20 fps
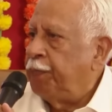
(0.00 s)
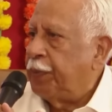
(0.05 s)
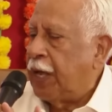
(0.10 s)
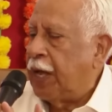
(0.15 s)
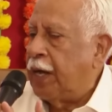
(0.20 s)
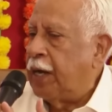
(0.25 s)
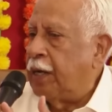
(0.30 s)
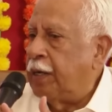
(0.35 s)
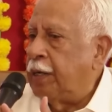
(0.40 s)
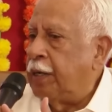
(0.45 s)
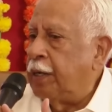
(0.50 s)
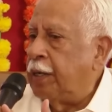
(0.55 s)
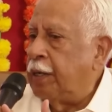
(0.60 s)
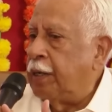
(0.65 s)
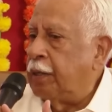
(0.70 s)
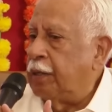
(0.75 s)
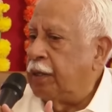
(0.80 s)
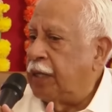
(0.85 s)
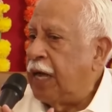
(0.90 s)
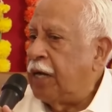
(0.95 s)
And
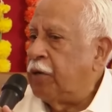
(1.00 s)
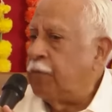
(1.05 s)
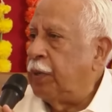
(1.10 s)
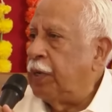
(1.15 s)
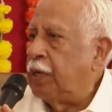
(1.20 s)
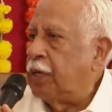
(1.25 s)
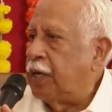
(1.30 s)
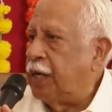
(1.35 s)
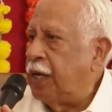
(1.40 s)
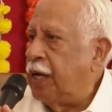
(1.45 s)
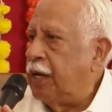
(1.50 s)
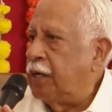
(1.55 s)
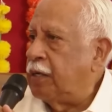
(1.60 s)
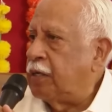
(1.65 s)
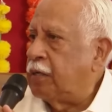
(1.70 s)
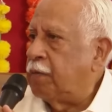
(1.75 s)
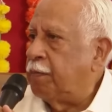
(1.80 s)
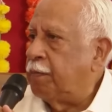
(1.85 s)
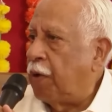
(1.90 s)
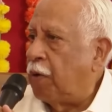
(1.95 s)
that will
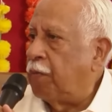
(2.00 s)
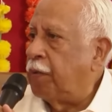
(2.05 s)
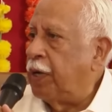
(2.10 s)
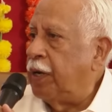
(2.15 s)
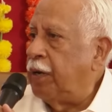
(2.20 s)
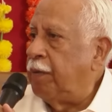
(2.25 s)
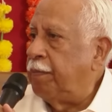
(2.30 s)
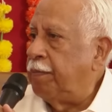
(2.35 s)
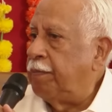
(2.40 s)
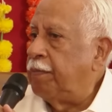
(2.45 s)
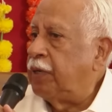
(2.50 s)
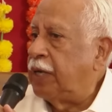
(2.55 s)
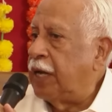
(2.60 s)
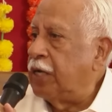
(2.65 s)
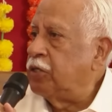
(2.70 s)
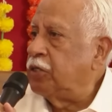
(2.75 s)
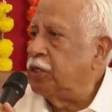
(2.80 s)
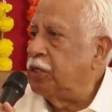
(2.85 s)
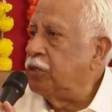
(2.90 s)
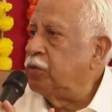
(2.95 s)
create probably
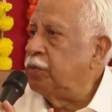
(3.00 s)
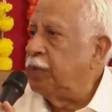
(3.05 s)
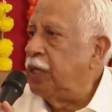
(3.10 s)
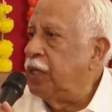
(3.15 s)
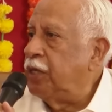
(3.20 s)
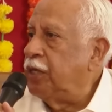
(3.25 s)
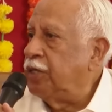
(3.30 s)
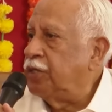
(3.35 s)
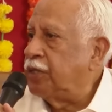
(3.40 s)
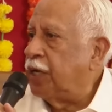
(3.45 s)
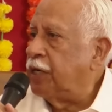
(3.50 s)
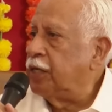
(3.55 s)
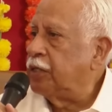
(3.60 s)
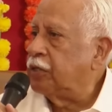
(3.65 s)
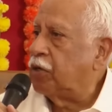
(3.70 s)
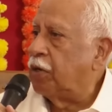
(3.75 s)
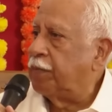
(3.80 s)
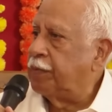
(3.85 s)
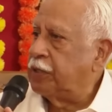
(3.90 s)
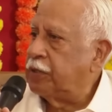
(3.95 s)
tensions within the
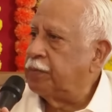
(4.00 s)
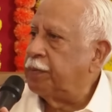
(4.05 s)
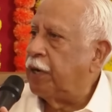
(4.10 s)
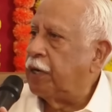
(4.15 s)
Chinese Communist